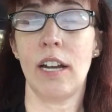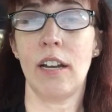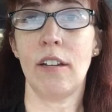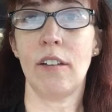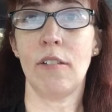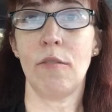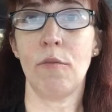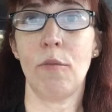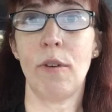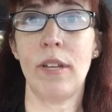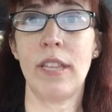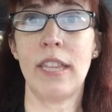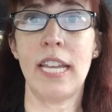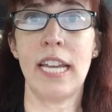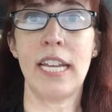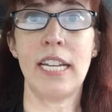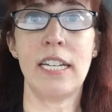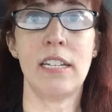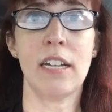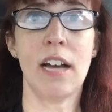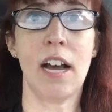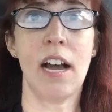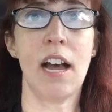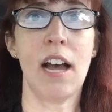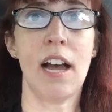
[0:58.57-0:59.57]
when they
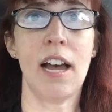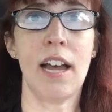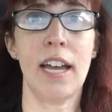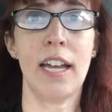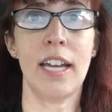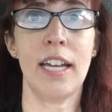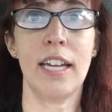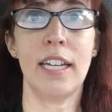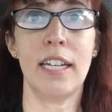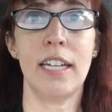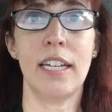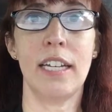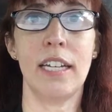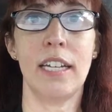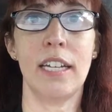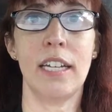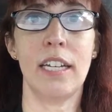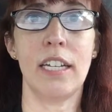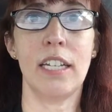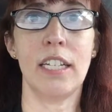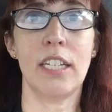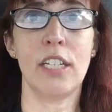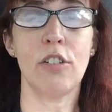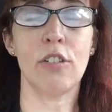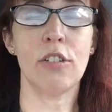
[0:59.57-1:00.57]
die,
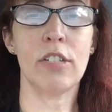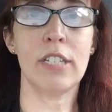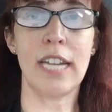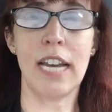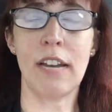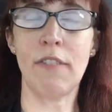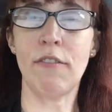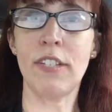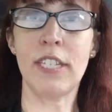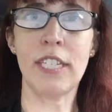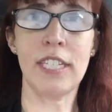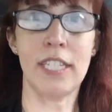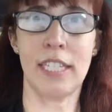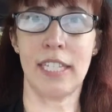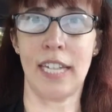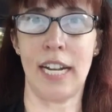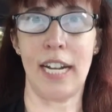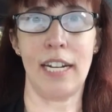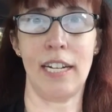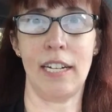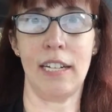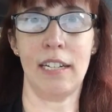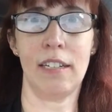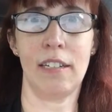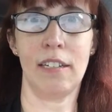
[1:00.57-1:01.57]
you're
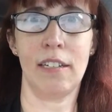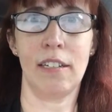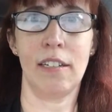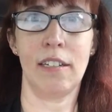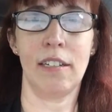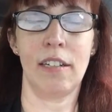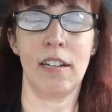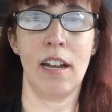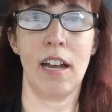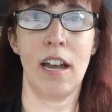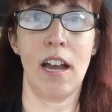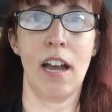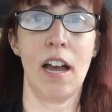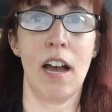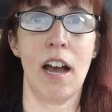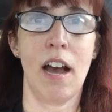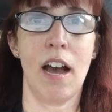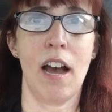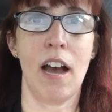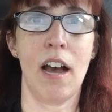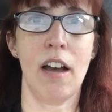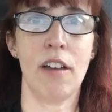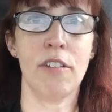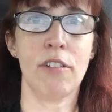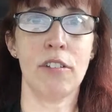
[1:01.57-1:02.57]
devastated.
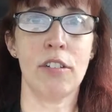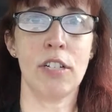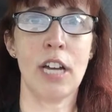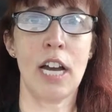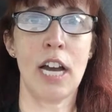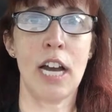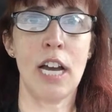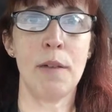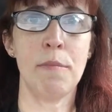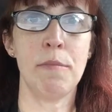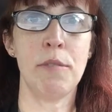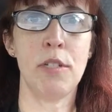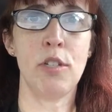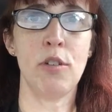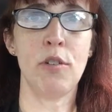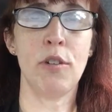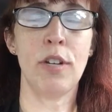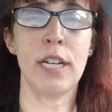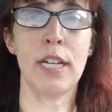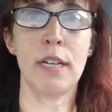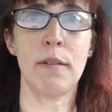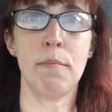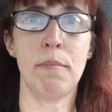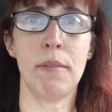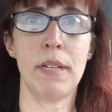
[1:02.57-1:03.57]
Other times you
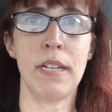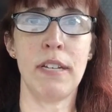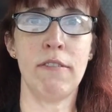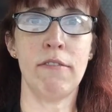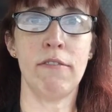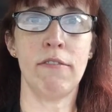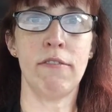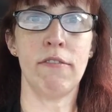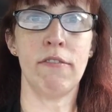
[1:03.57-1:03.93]
can be